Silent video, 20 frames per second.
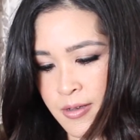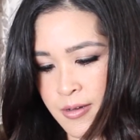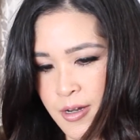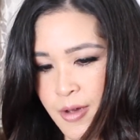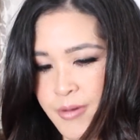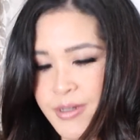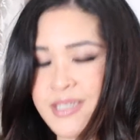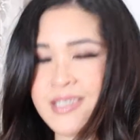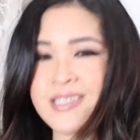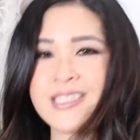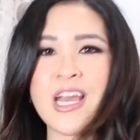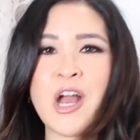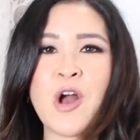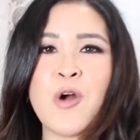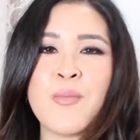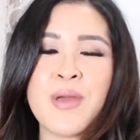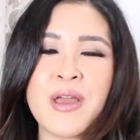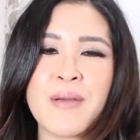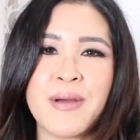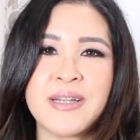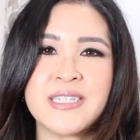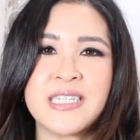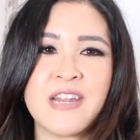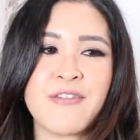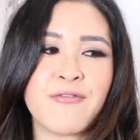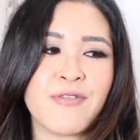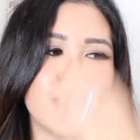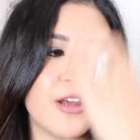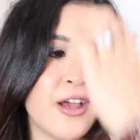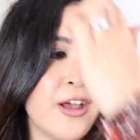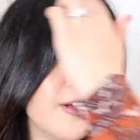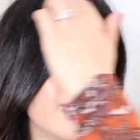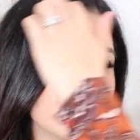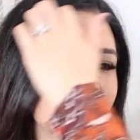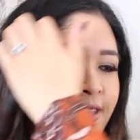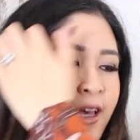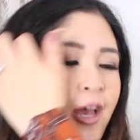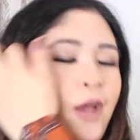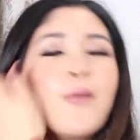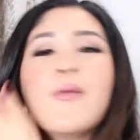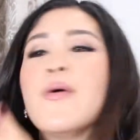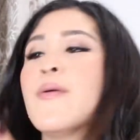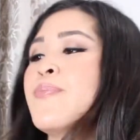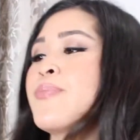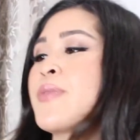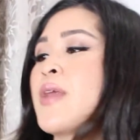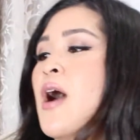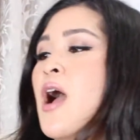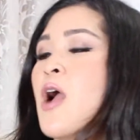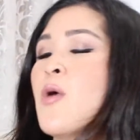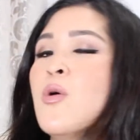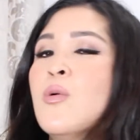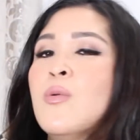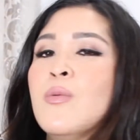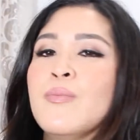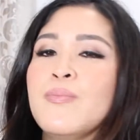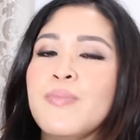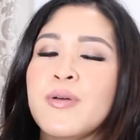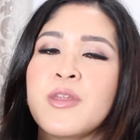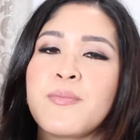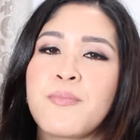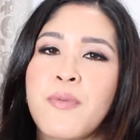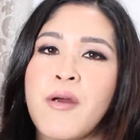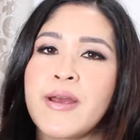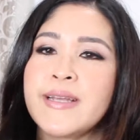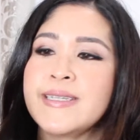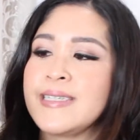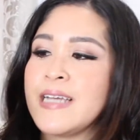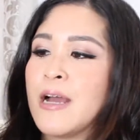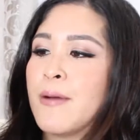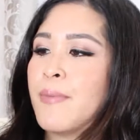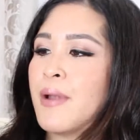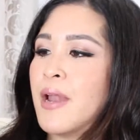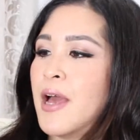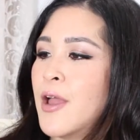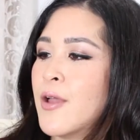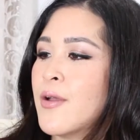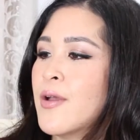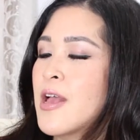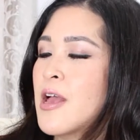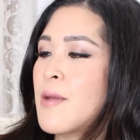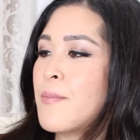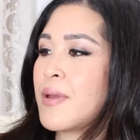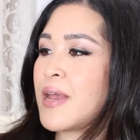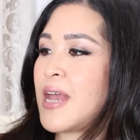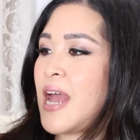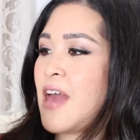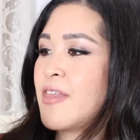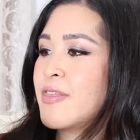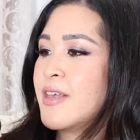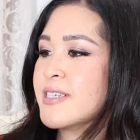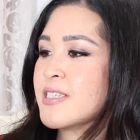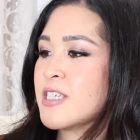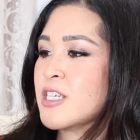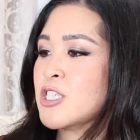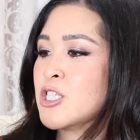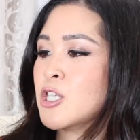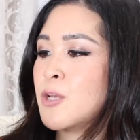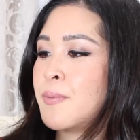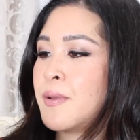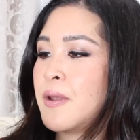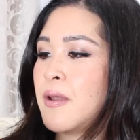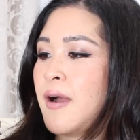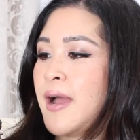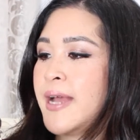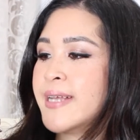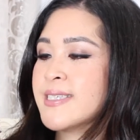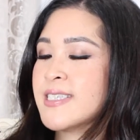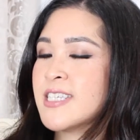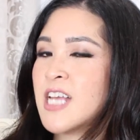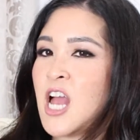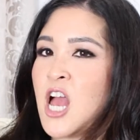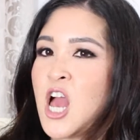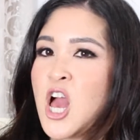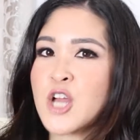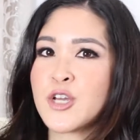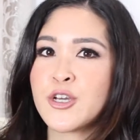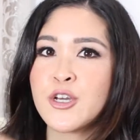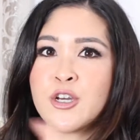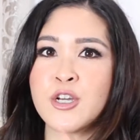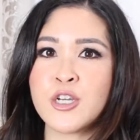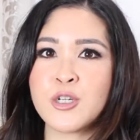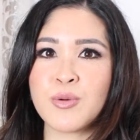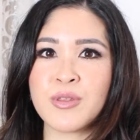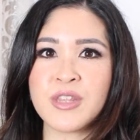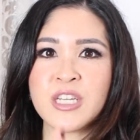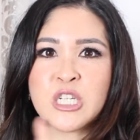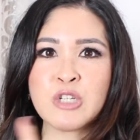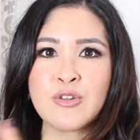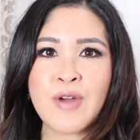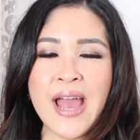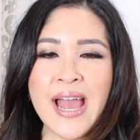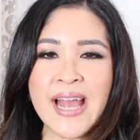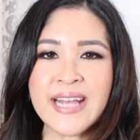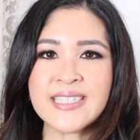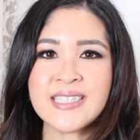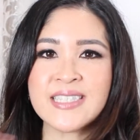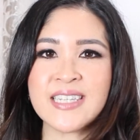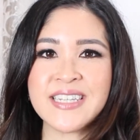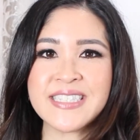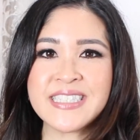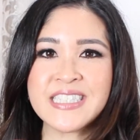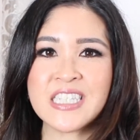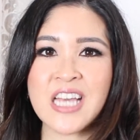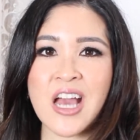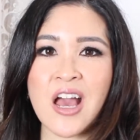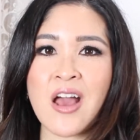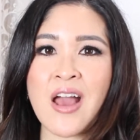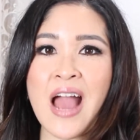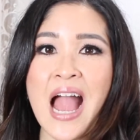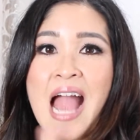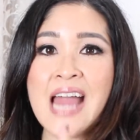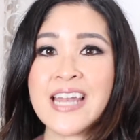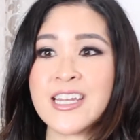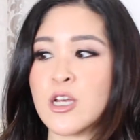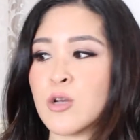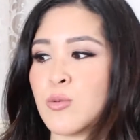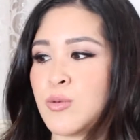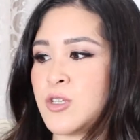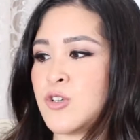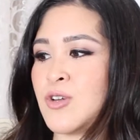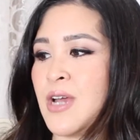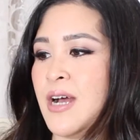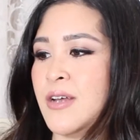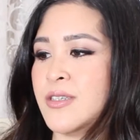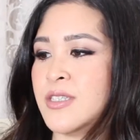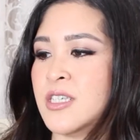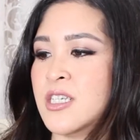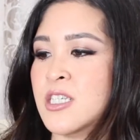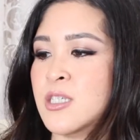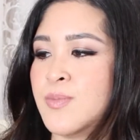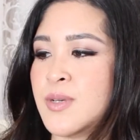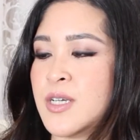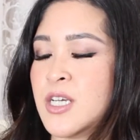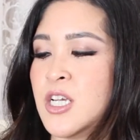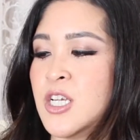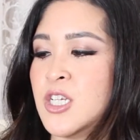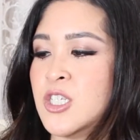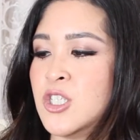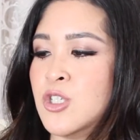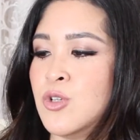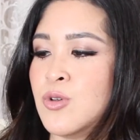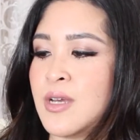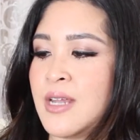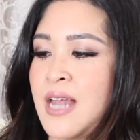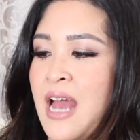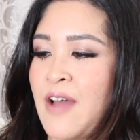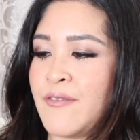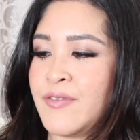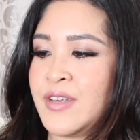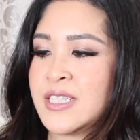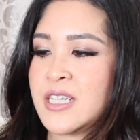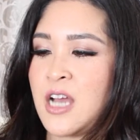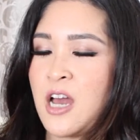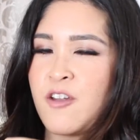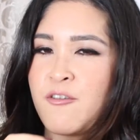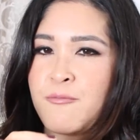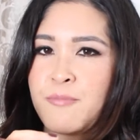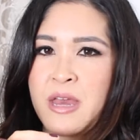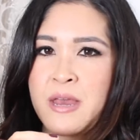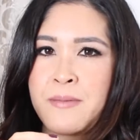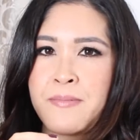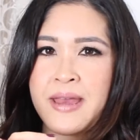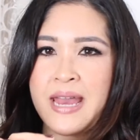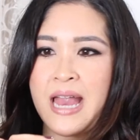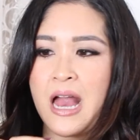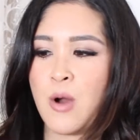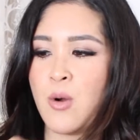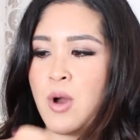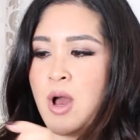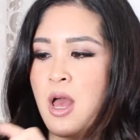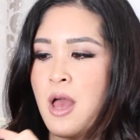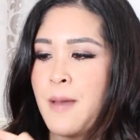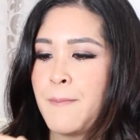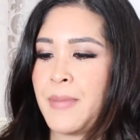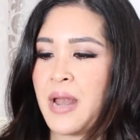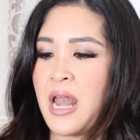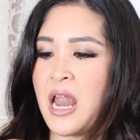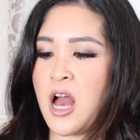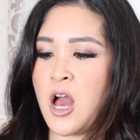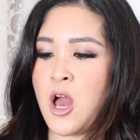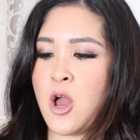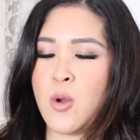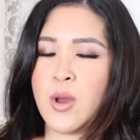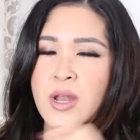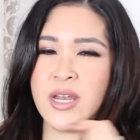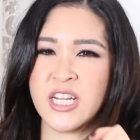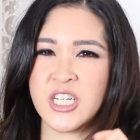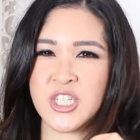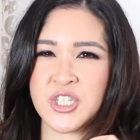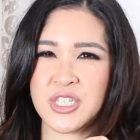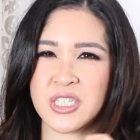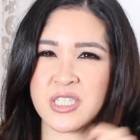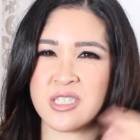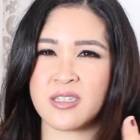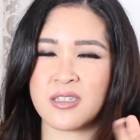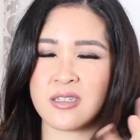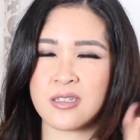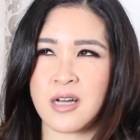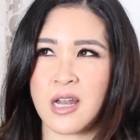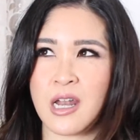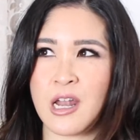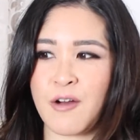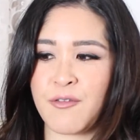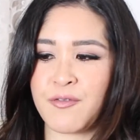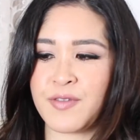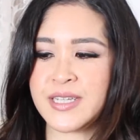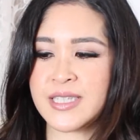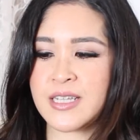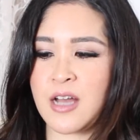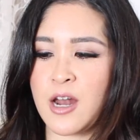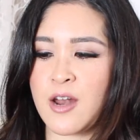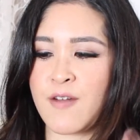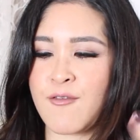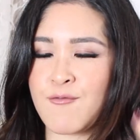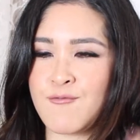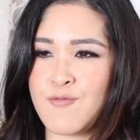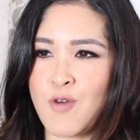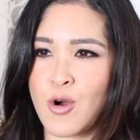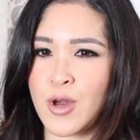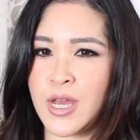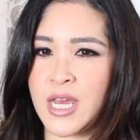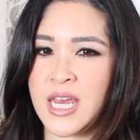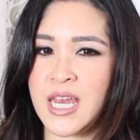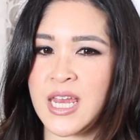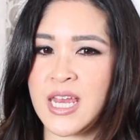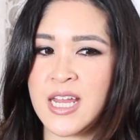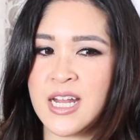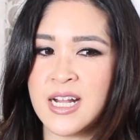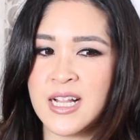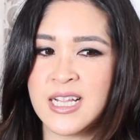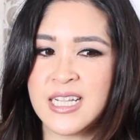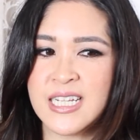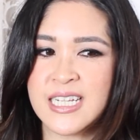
No, it doesn't tell me in my delivery note. So I will put the price down below. But yeah, these are super nice good with a dress, a skirt and good with trousers because you can have these kind of peeping out below and it's just, I love this kind of rocky,